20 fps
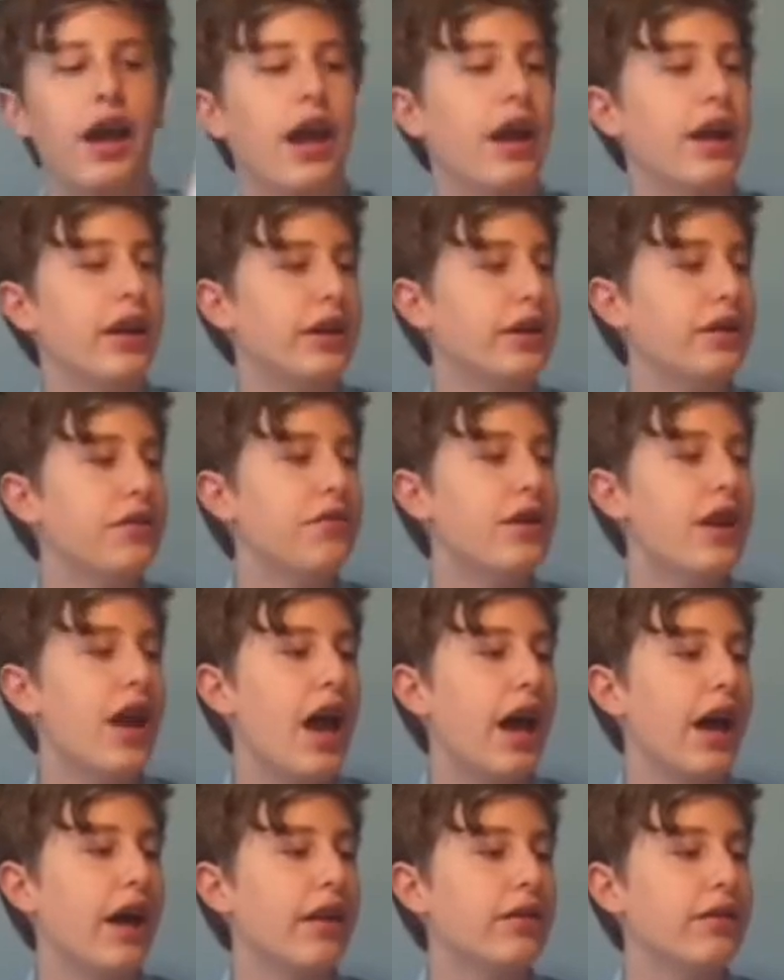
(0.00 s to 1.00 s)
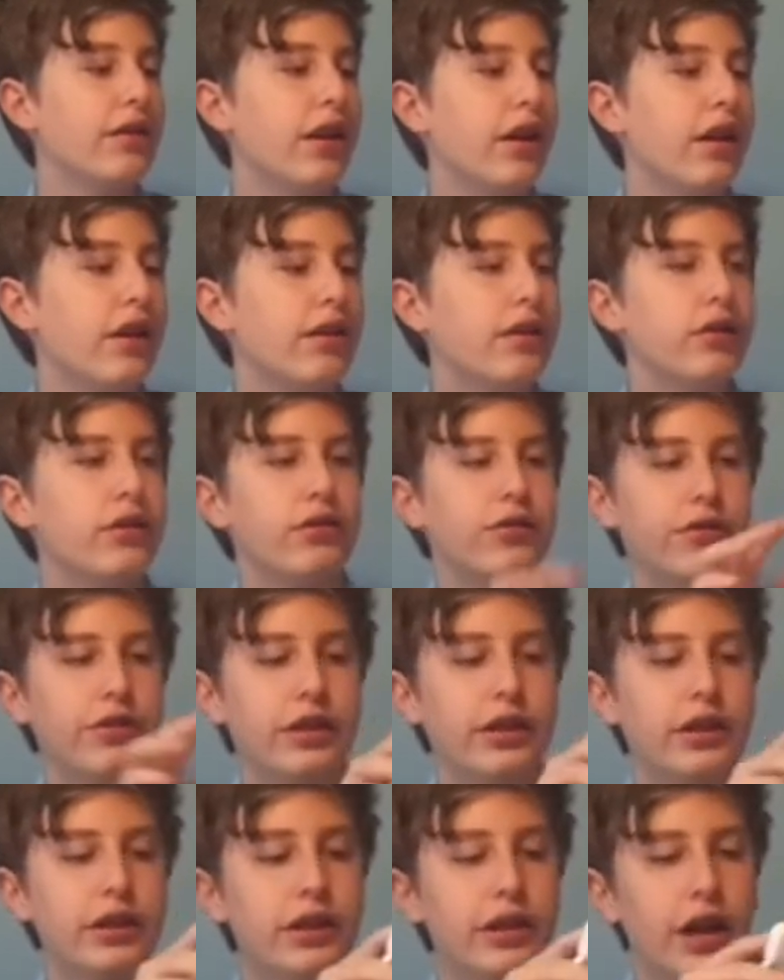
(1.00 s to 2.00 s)
It even has these
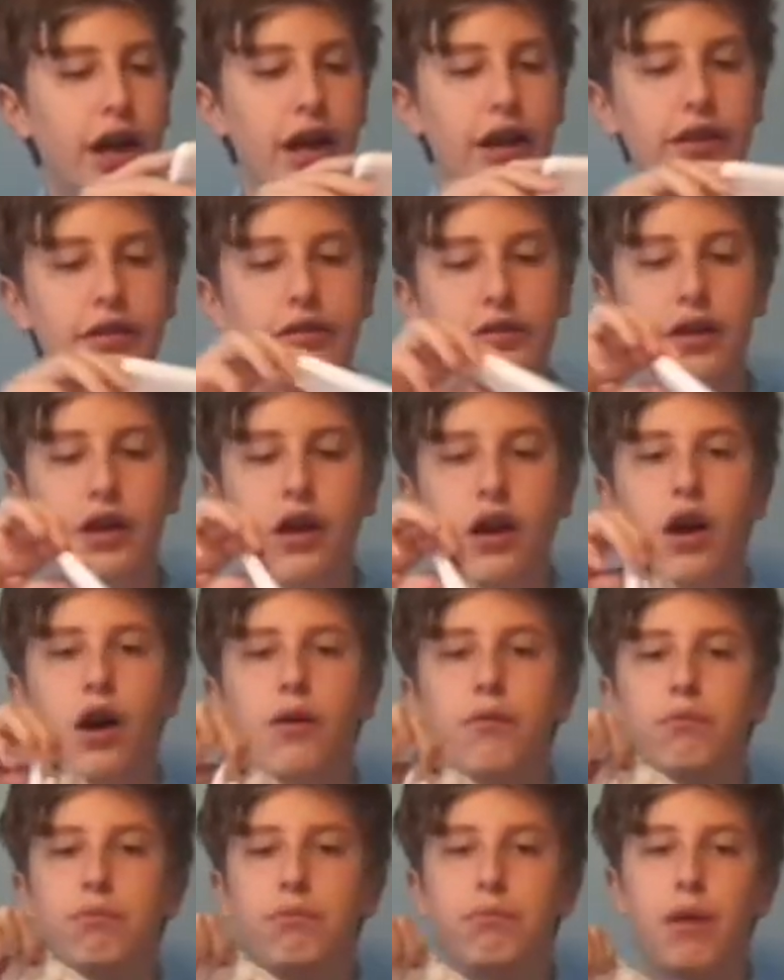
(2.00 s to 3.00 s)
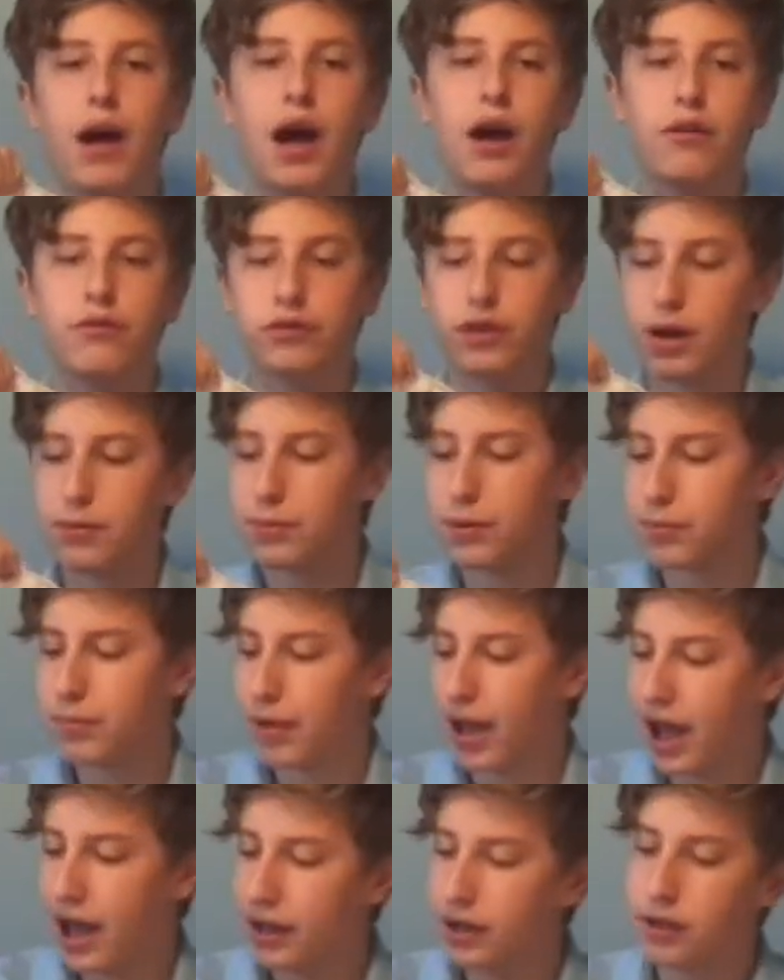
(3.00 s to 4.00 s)
really nice rubber
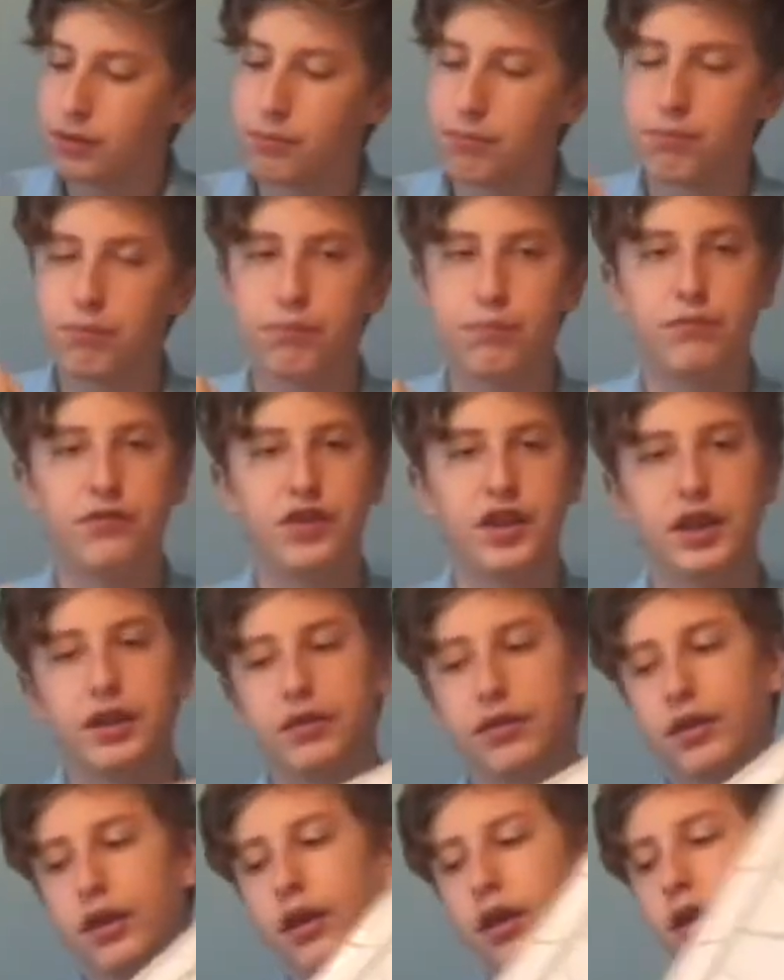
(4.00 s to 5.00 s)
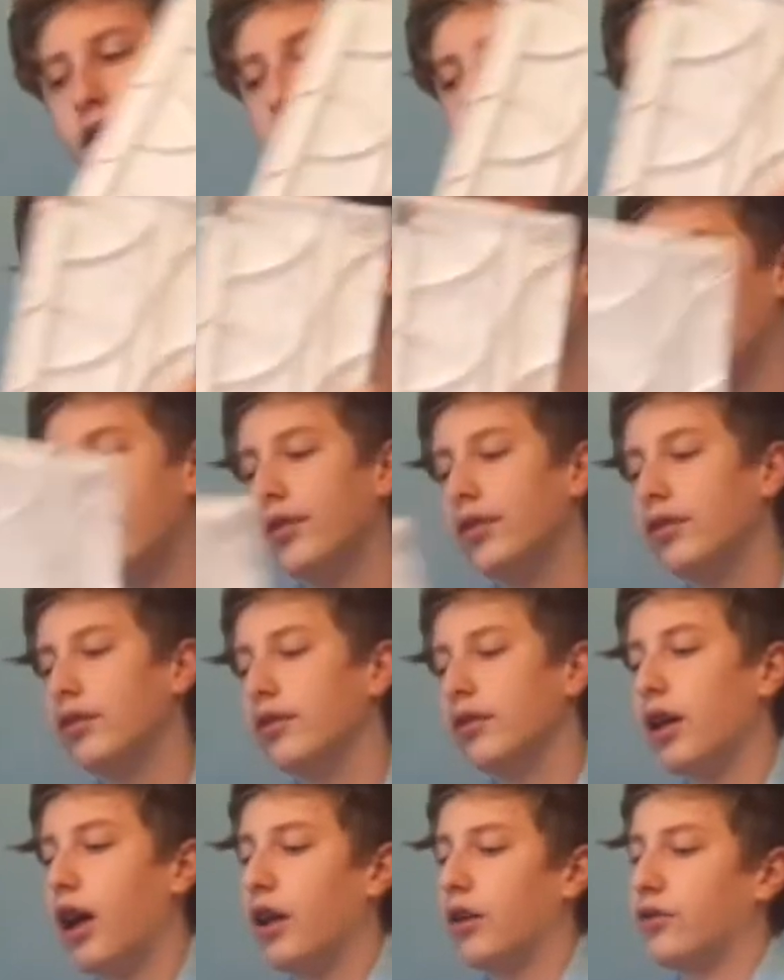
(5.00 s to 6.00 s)
padded feet so it doesn't
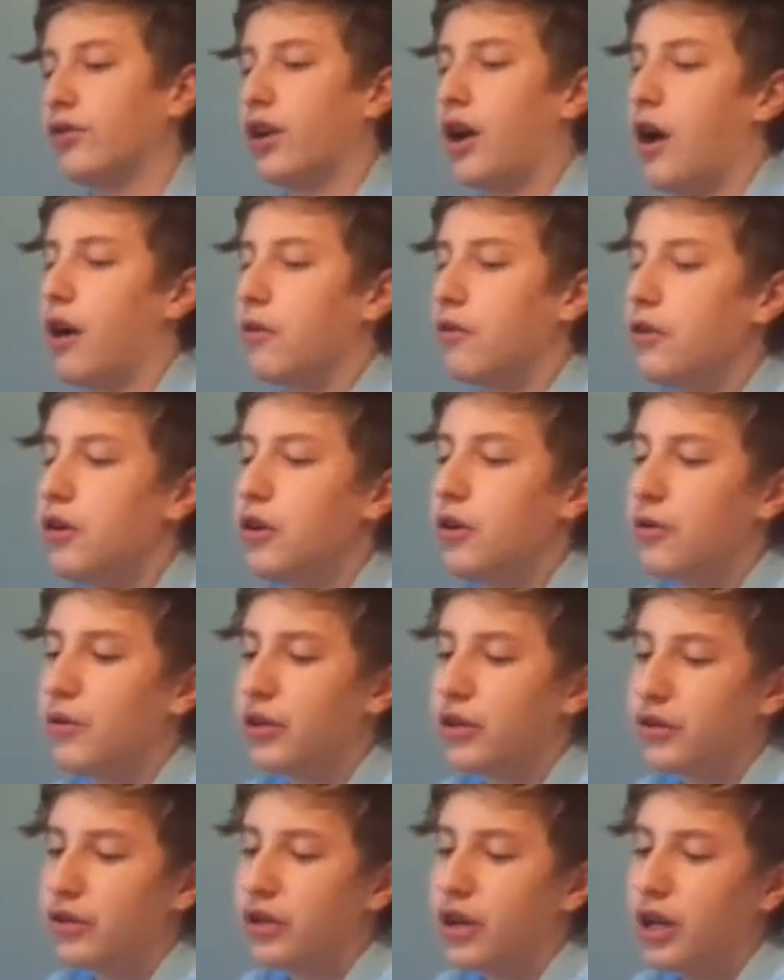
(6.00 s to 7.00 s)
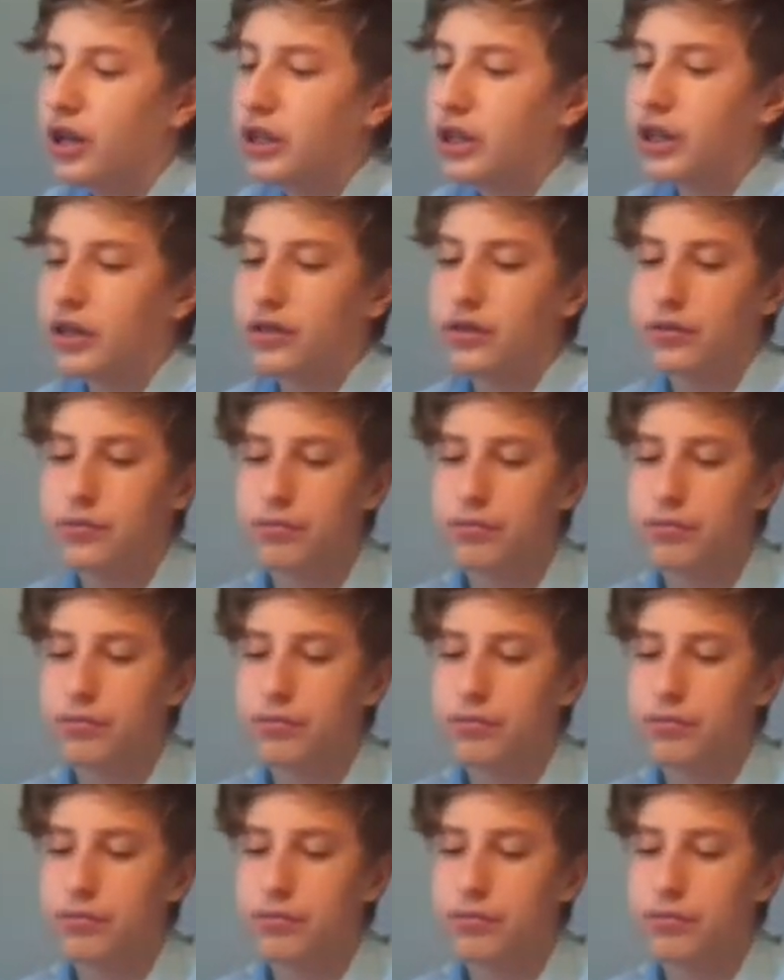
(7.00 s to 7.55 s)
slide around when you're cutting it.